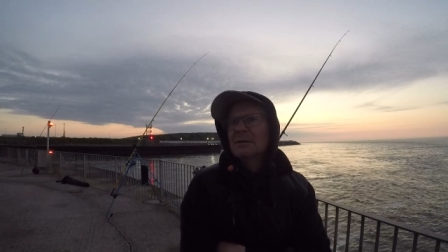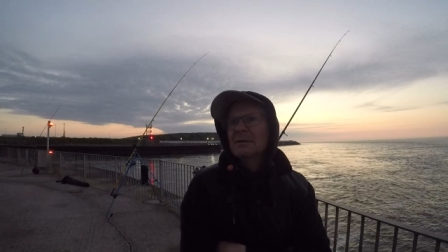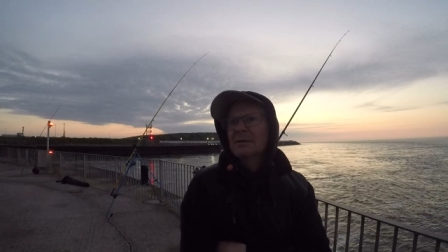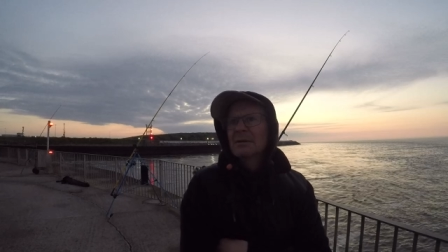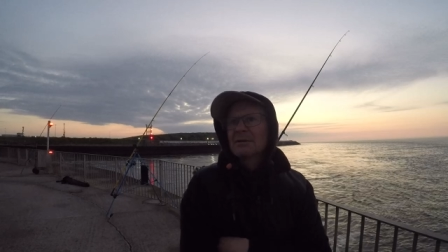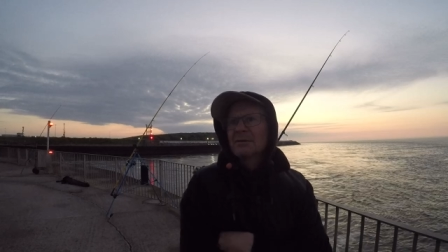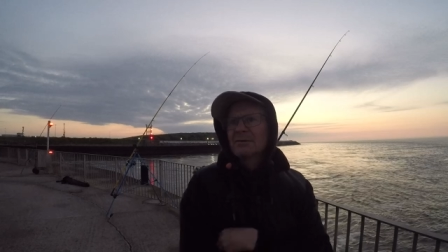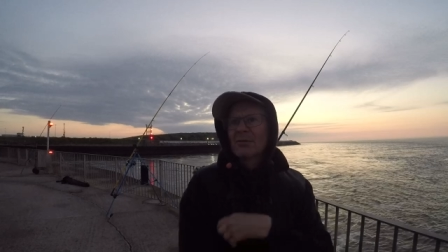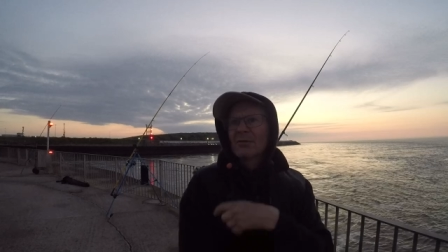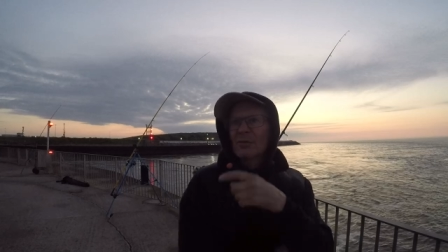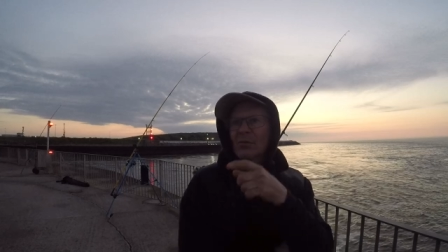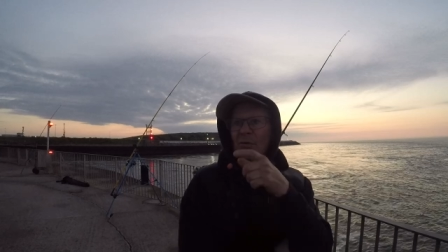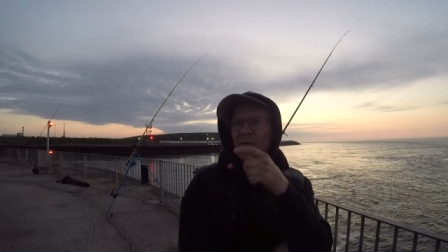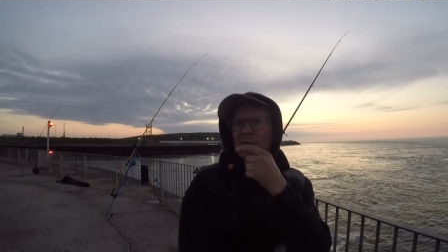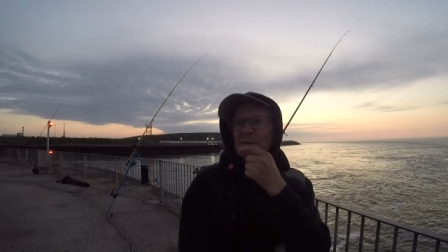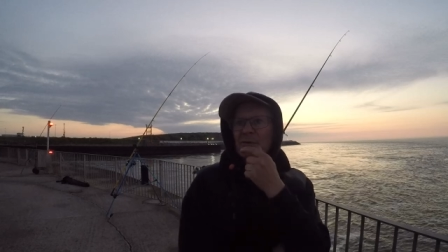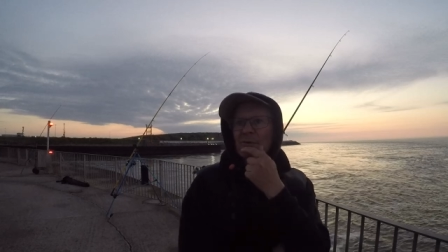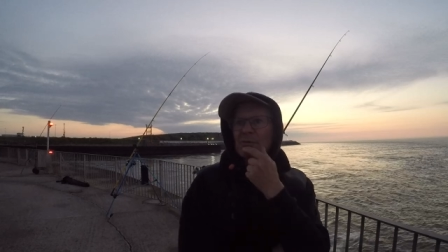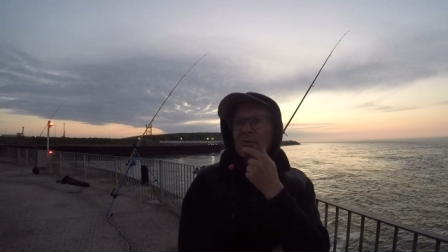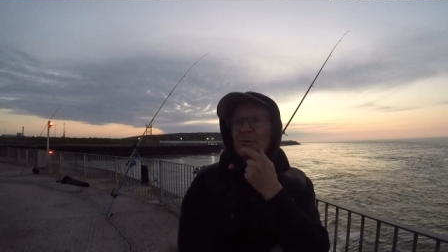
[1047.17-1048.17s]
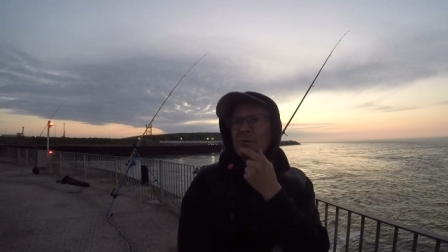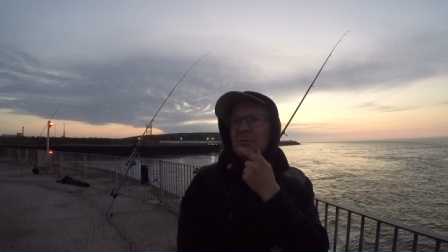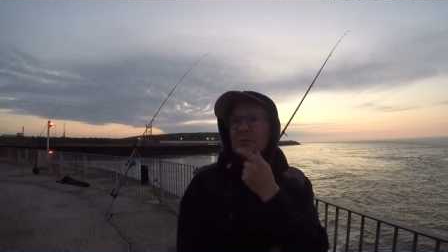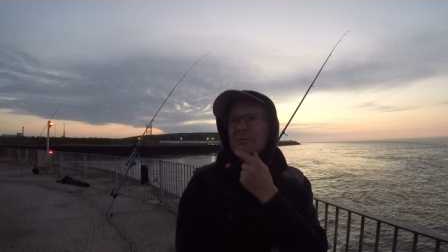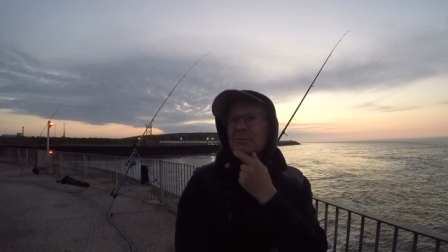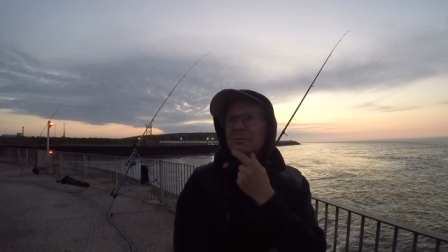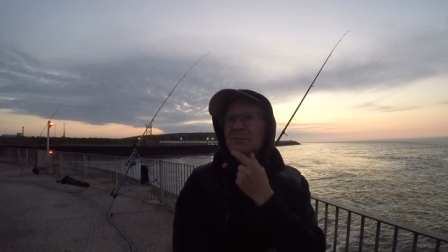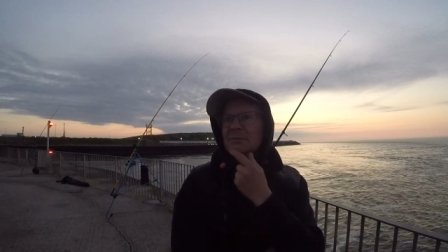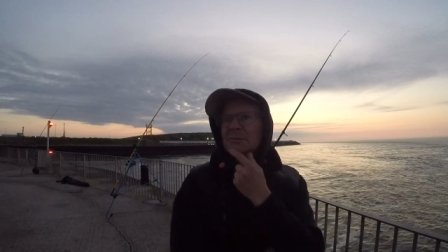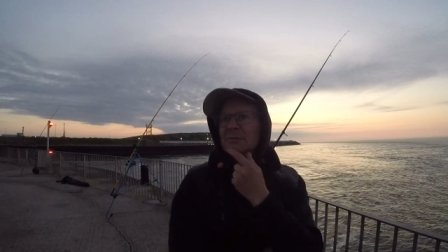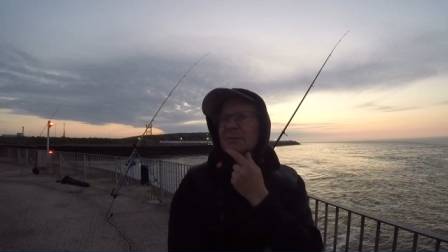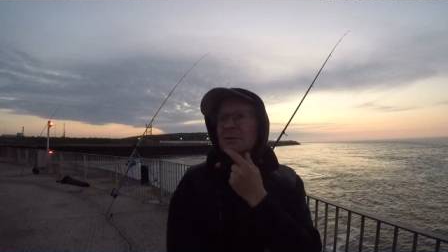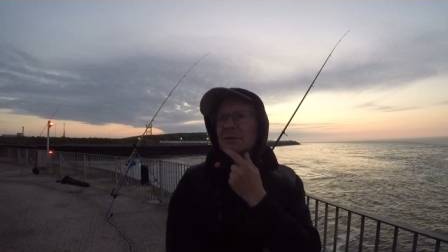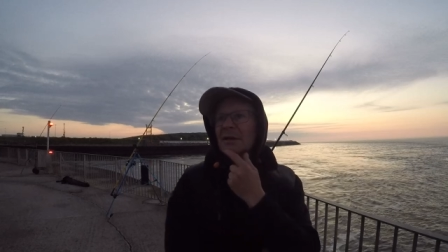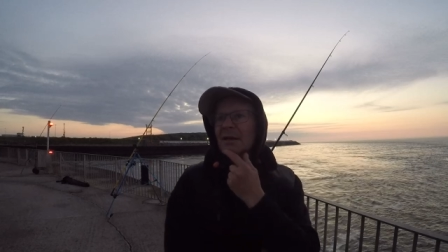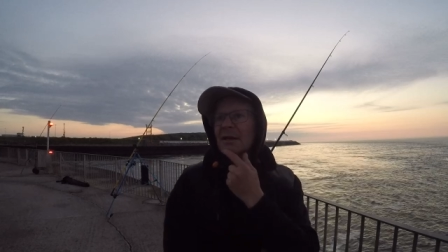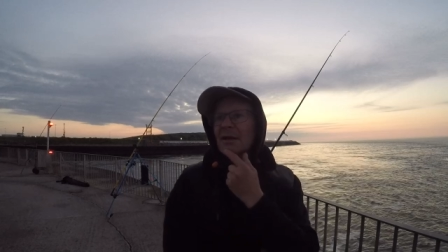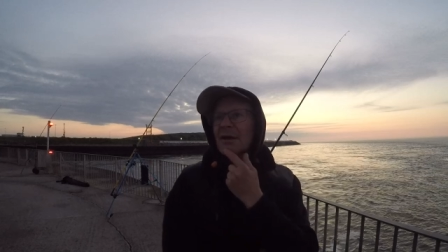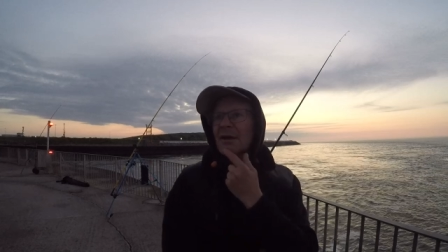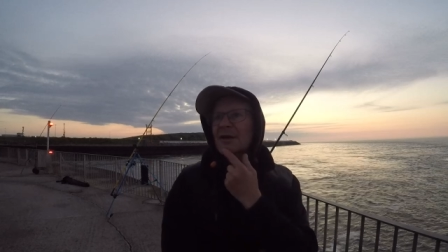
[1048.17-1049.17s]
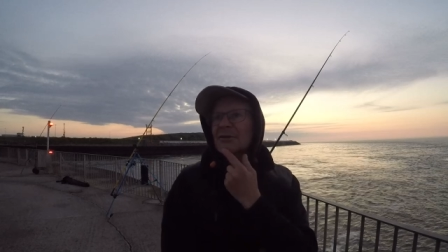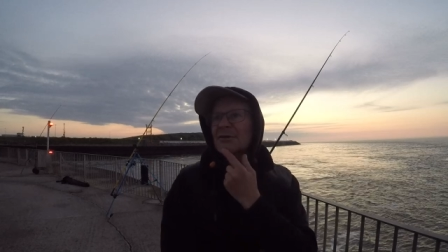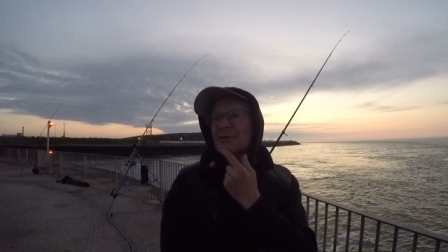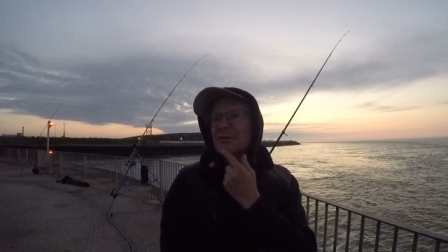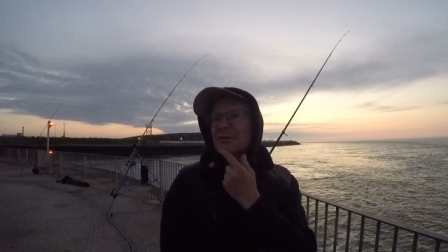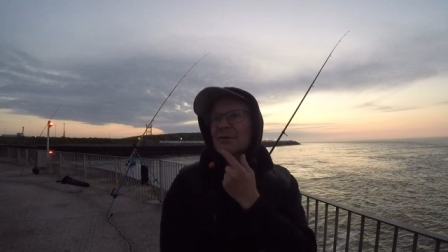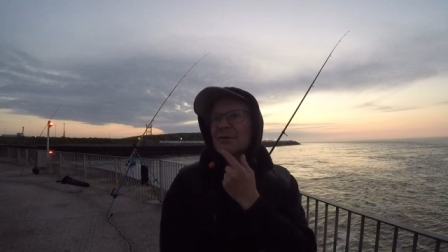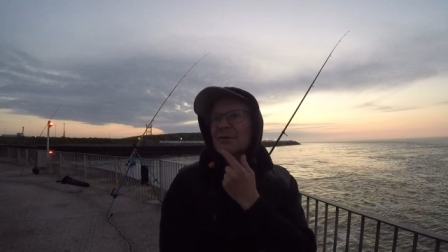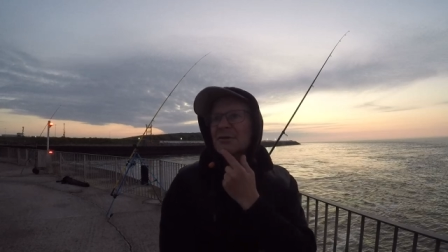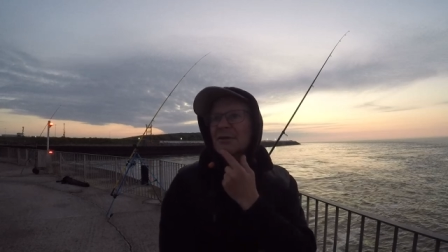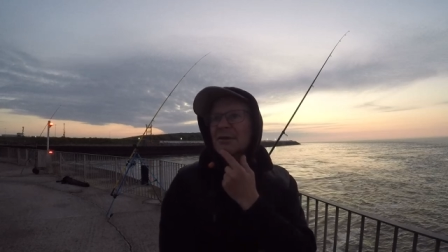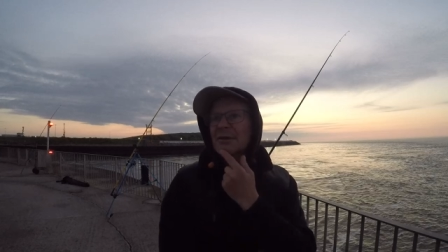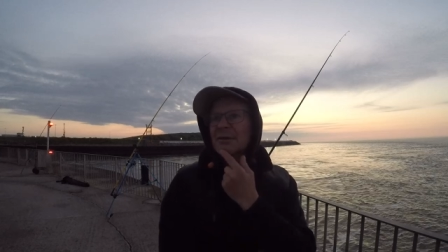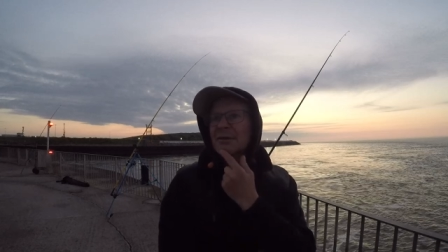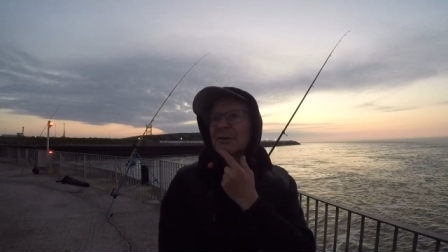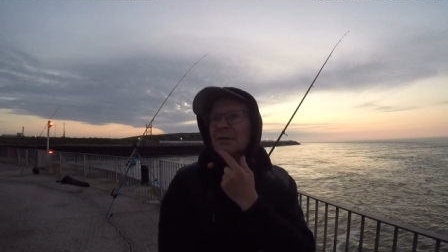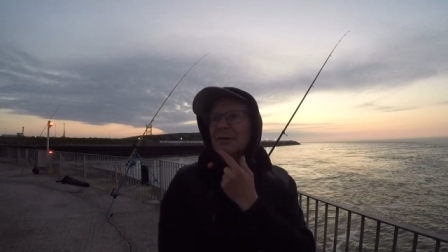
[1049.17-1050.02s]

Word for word: I thought I saw some no, no, it's just a a.